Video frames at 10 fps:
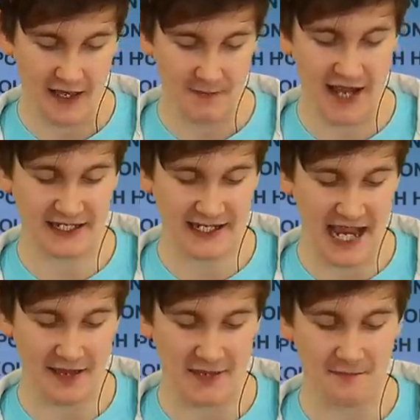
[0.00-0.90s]
made a
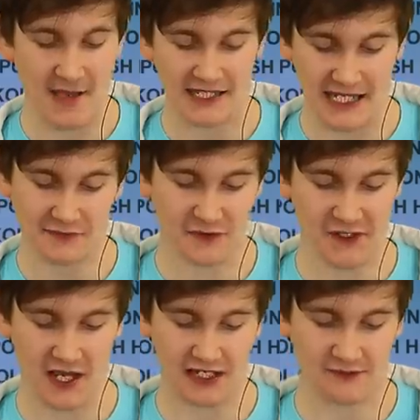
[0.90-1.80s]
name in medieval
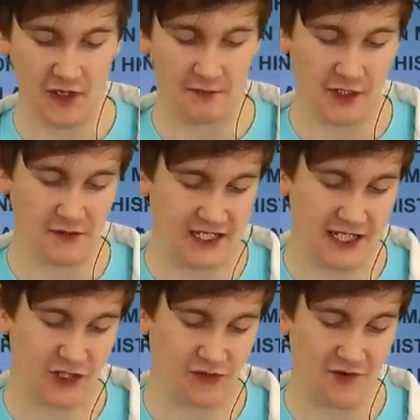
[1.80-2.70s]
times for her
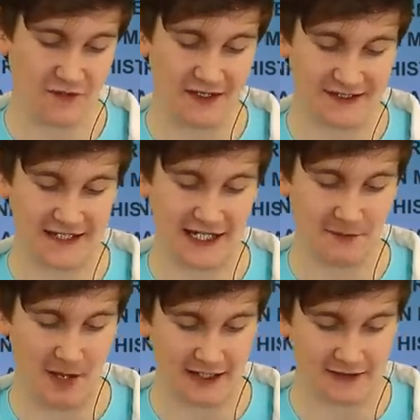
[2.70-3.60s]
beauty, strength, and skill
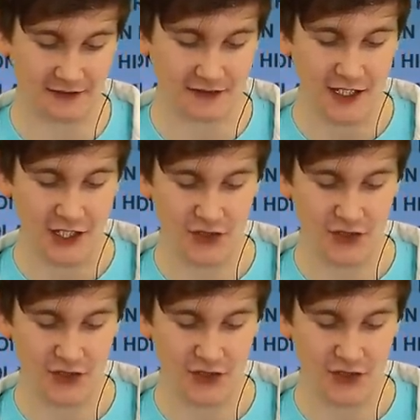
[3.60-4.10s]
in battle.